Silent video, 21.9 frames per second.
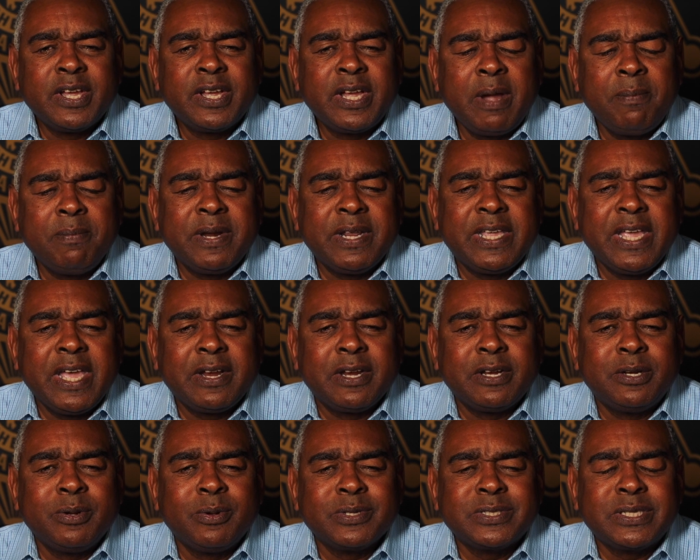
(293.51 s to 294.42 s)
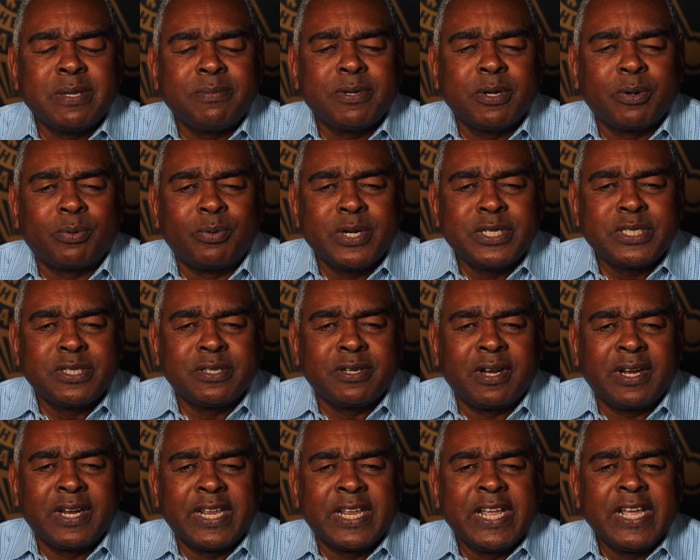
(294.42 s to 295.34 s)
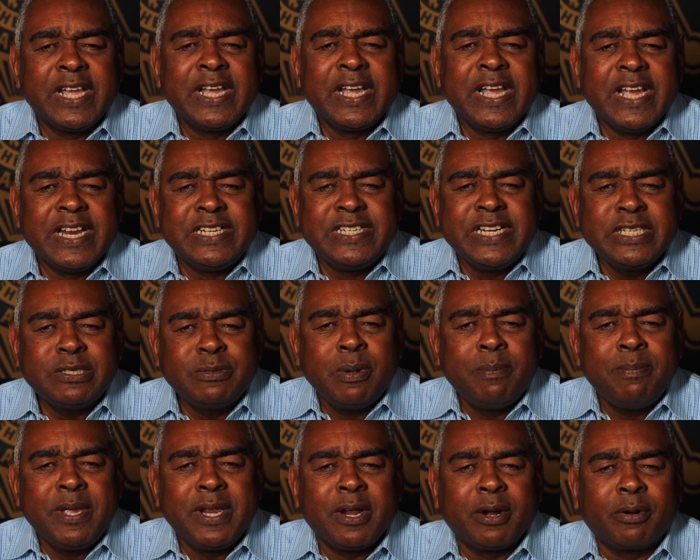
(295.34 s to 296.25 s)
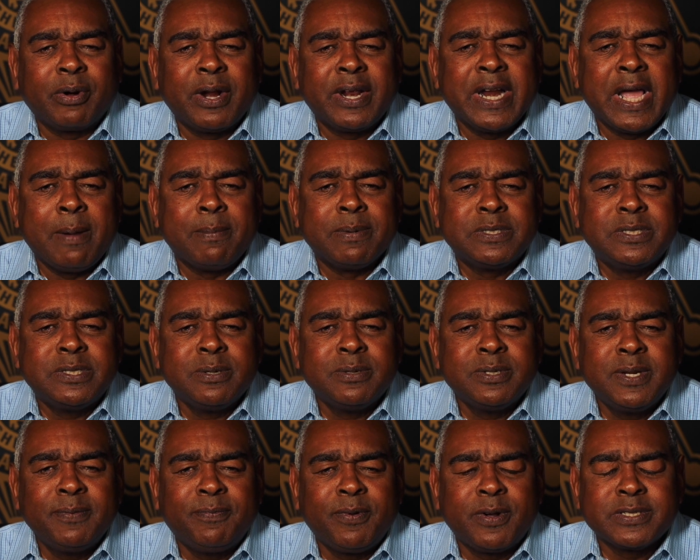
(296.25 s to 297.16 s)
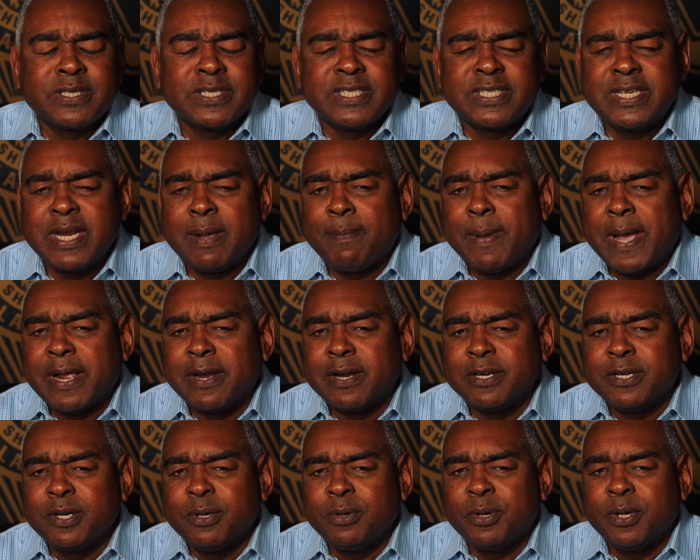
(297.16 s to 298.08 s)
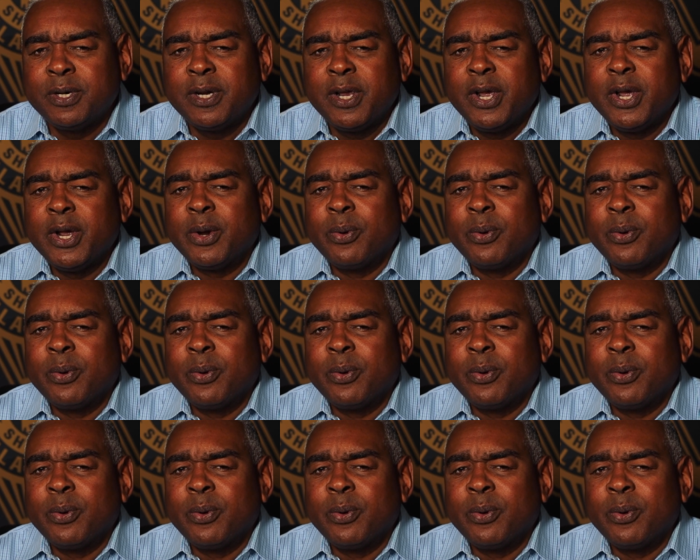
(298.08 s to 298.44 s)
coming together, doing something regionally And this will be a great opportunity for us to step out and do it.